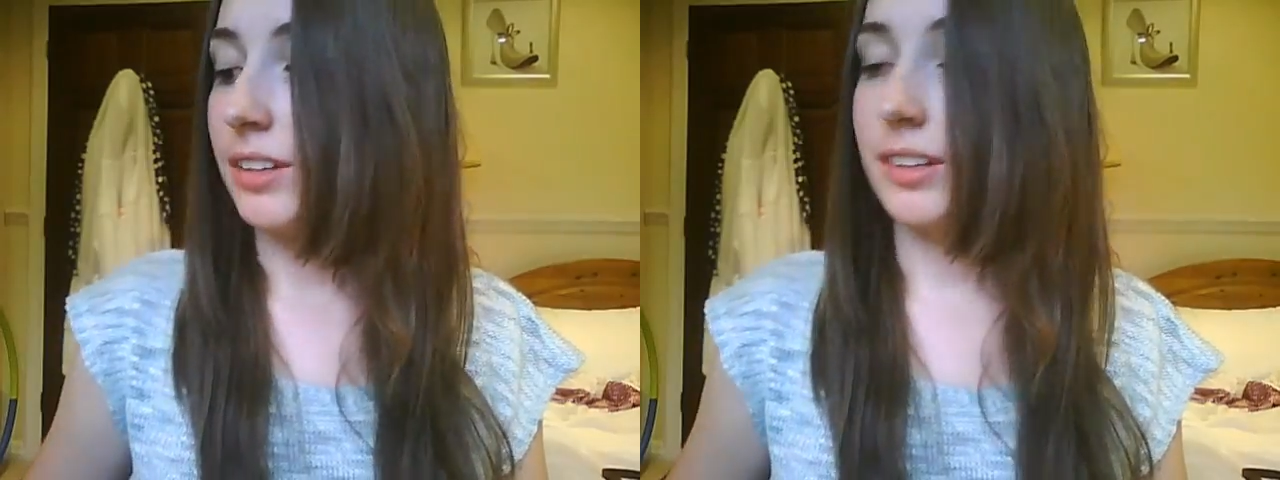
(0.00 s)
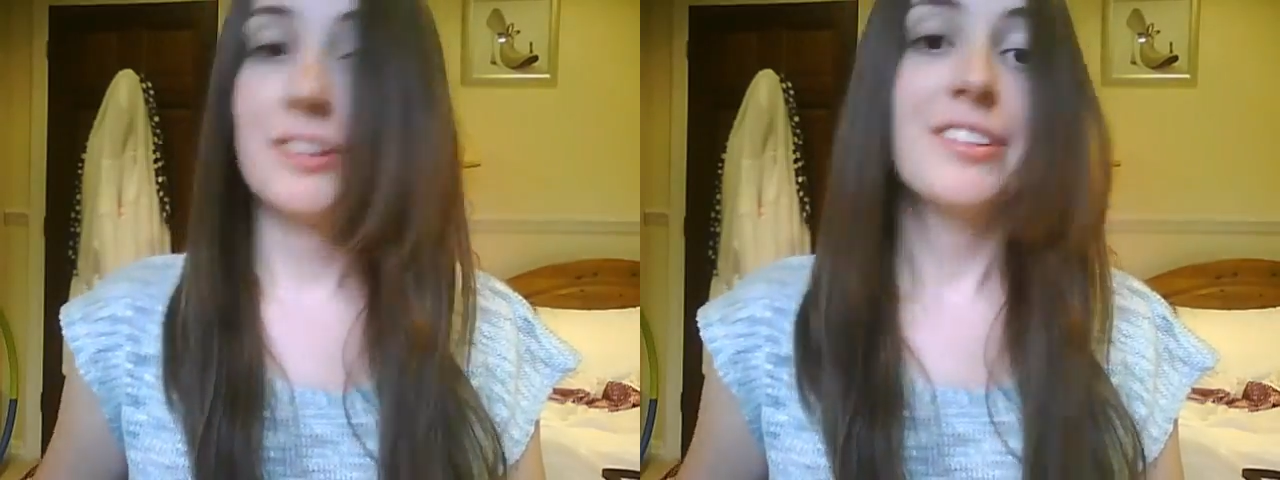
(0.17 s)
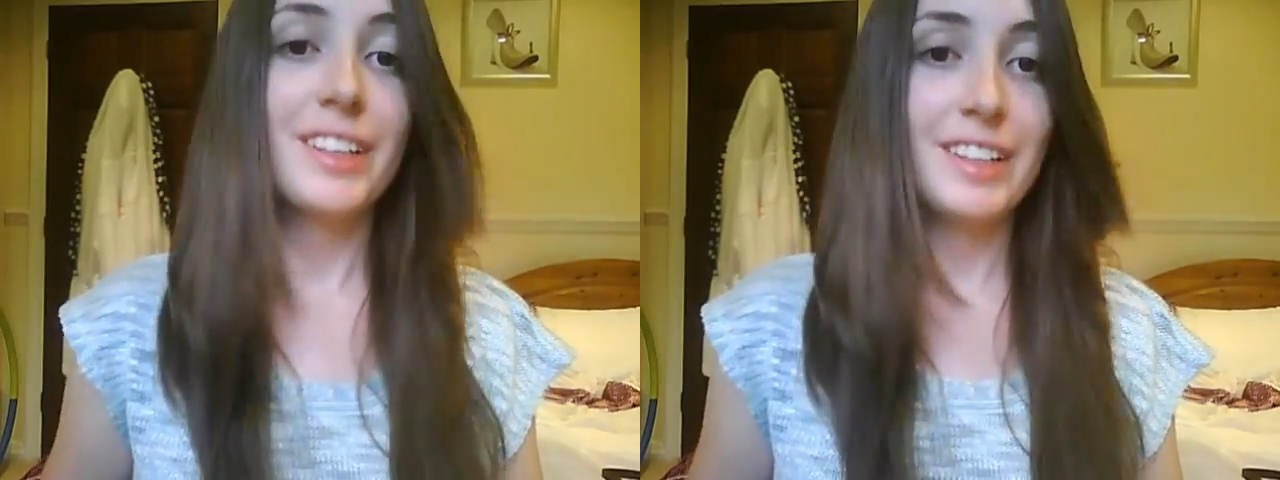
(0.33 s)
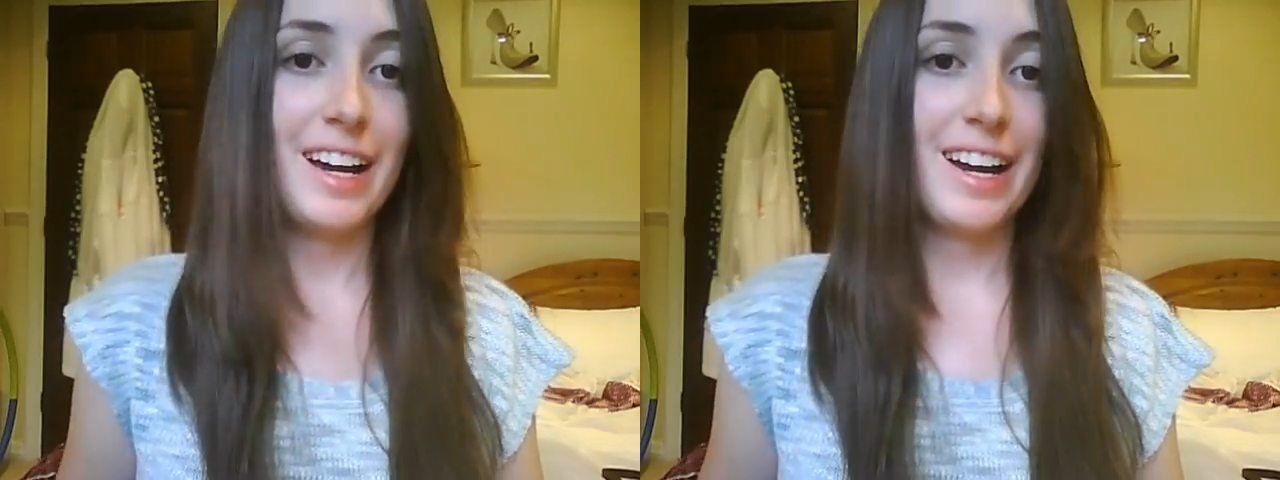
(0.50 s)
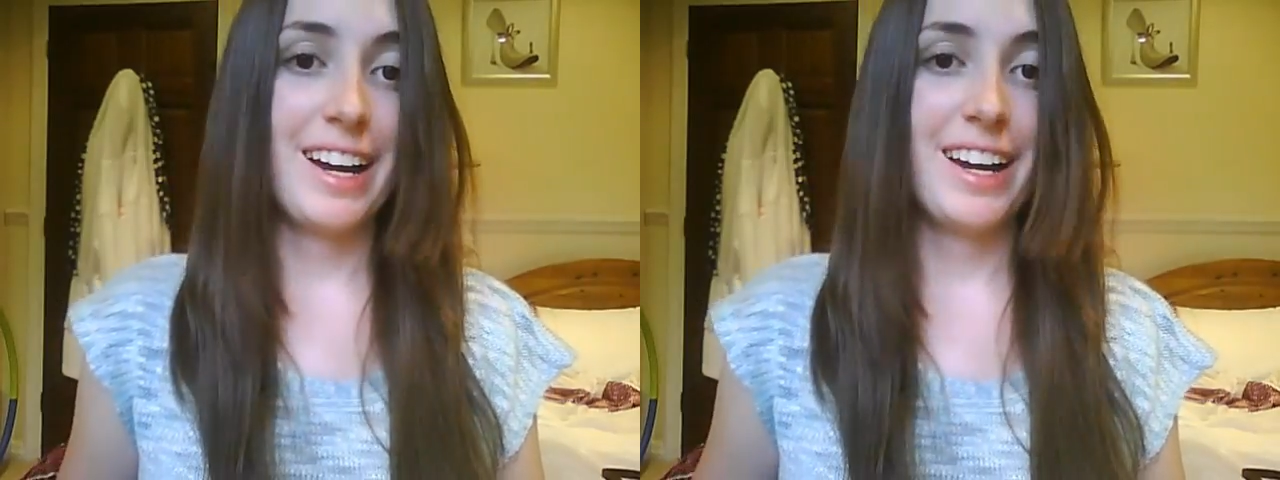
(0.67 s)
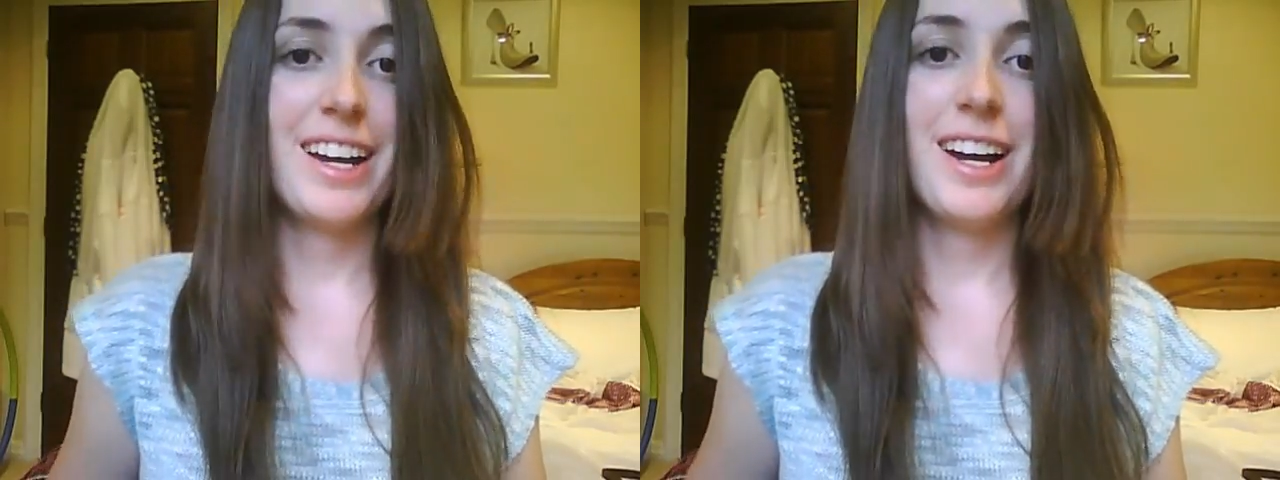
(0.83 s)
So
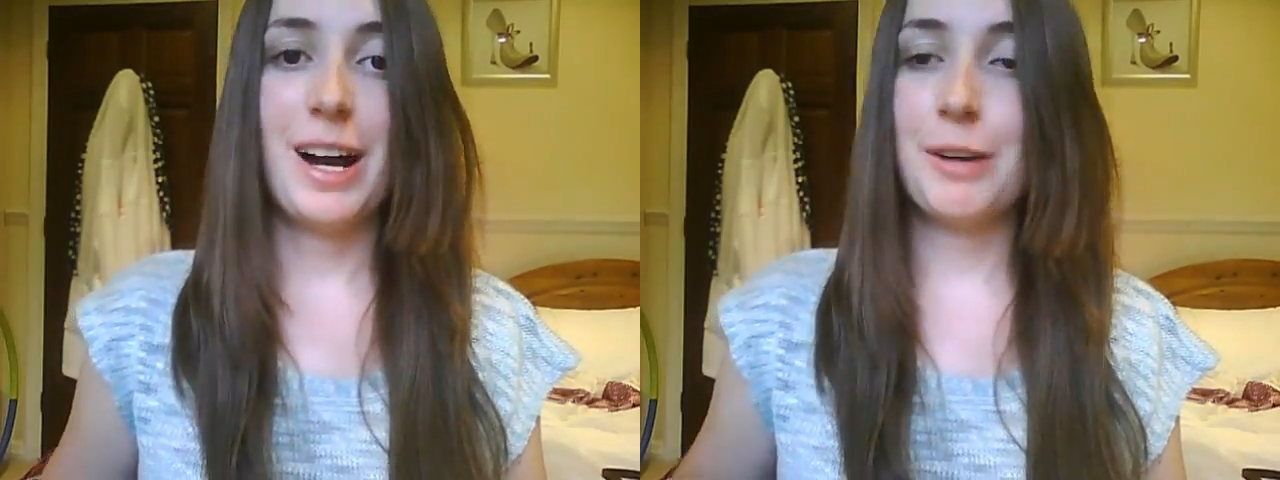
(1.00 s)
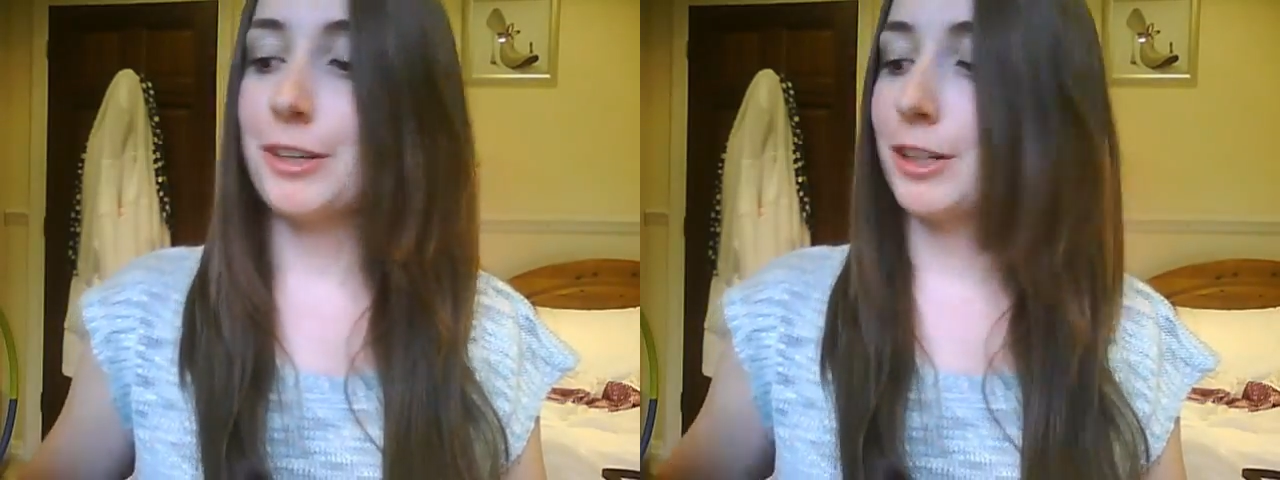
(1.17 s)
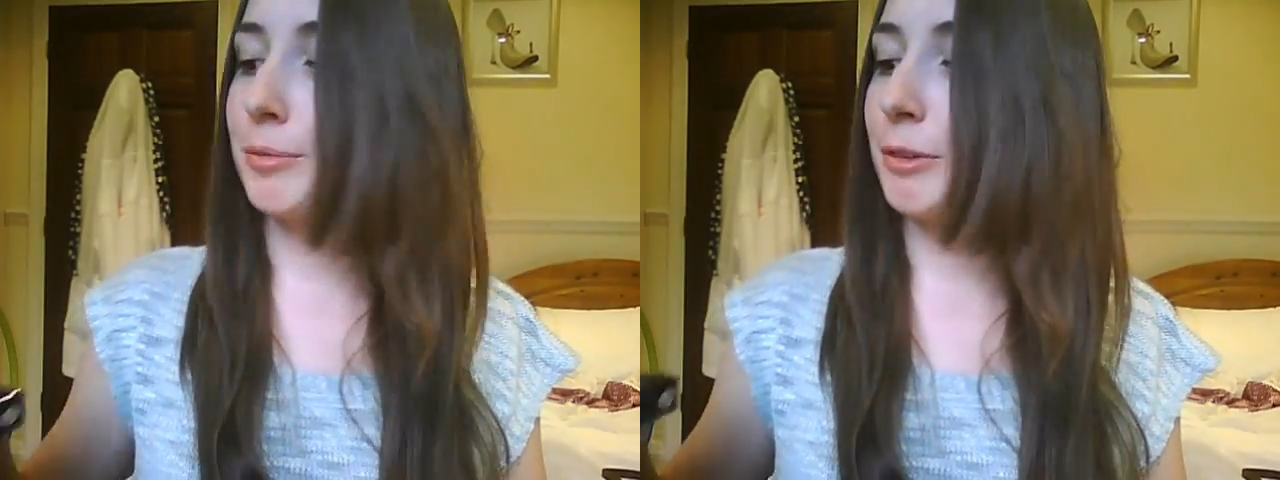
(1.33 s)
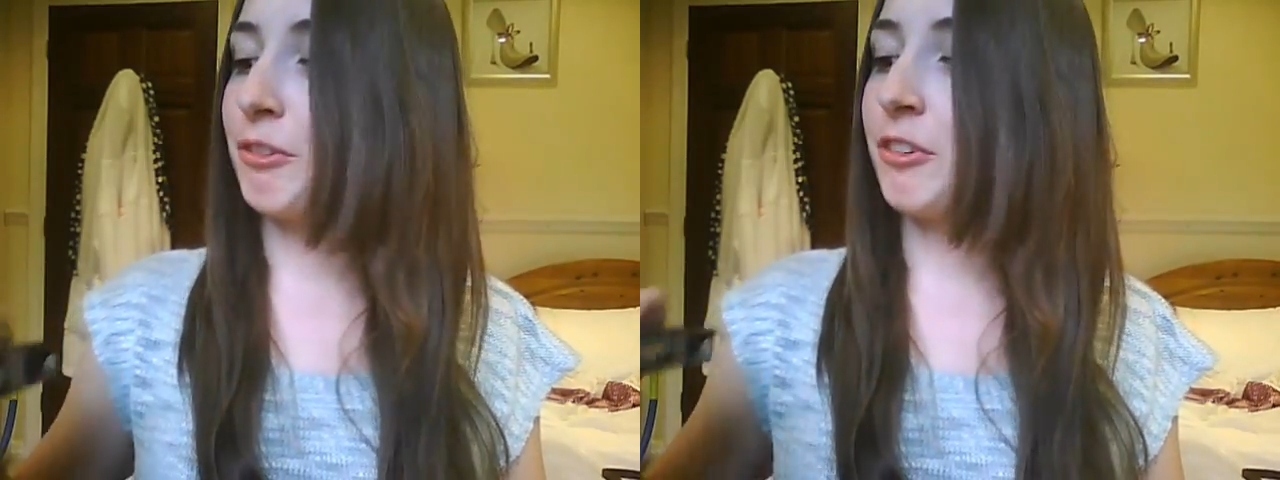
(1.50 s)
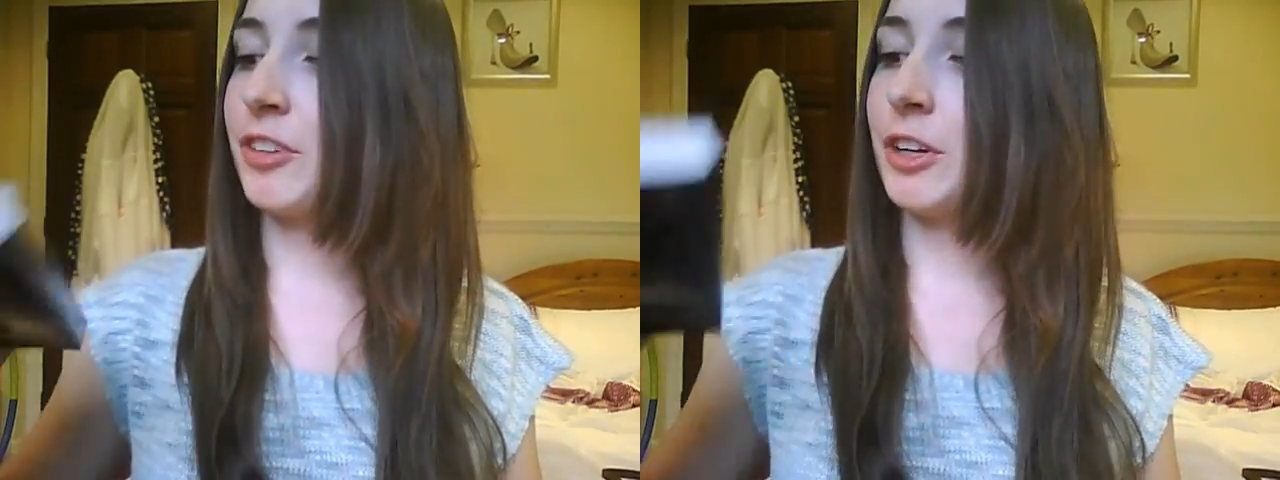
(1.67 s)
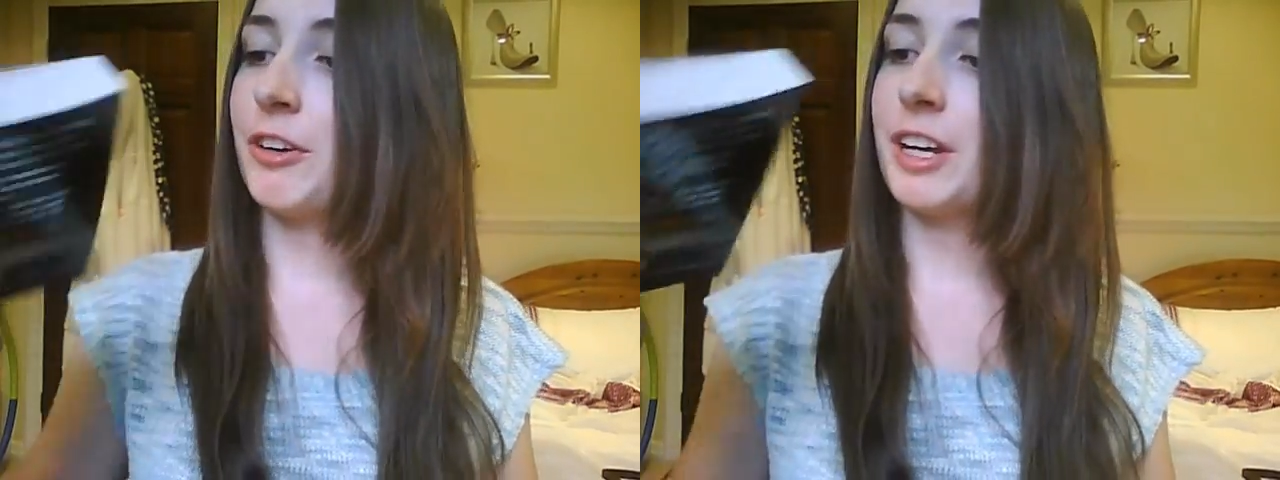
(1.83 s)
today I'm going to be
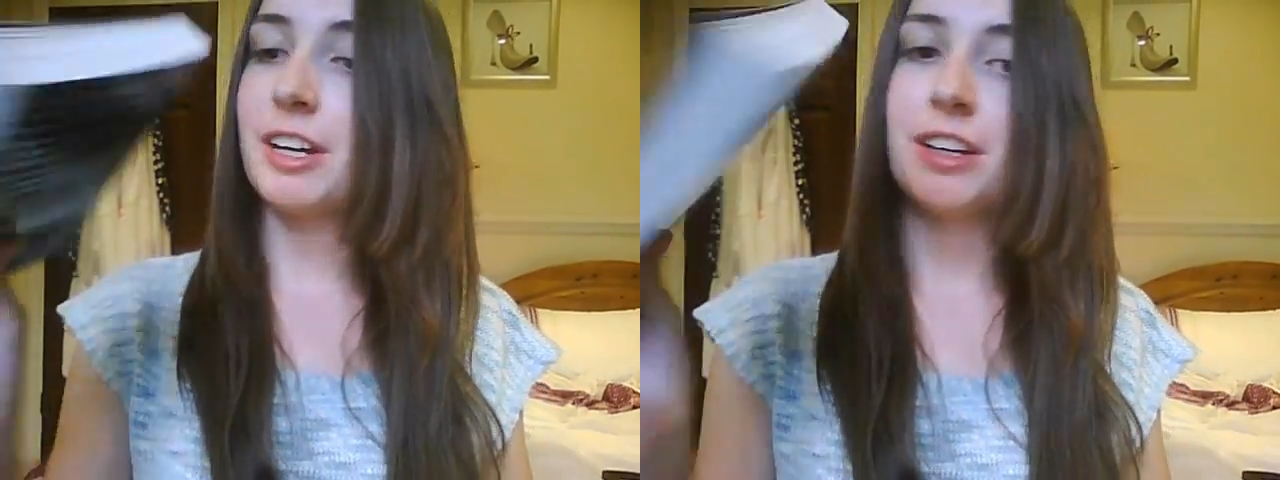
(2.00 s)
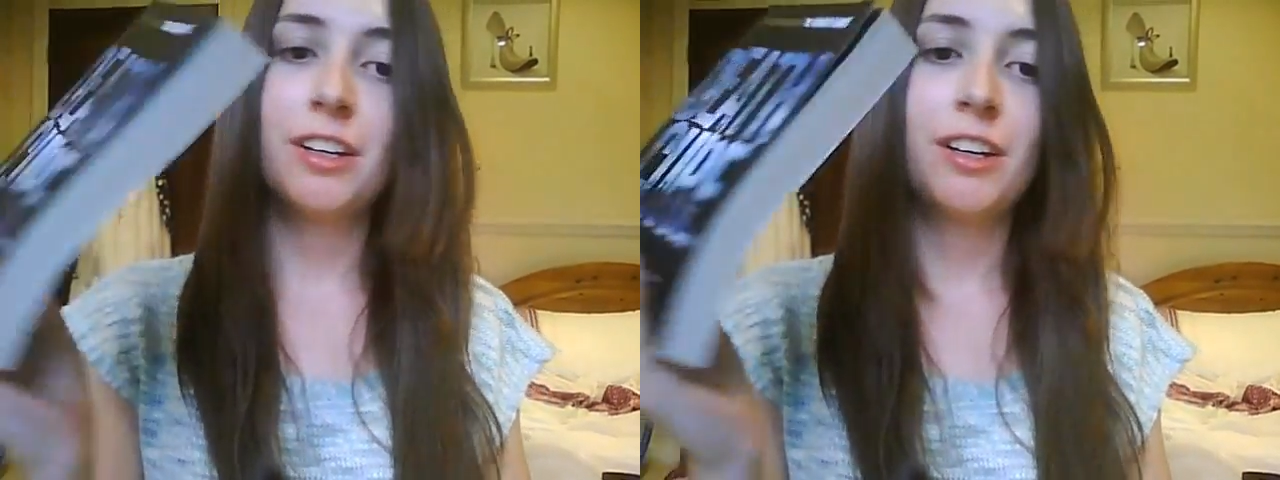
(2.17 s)
reviewing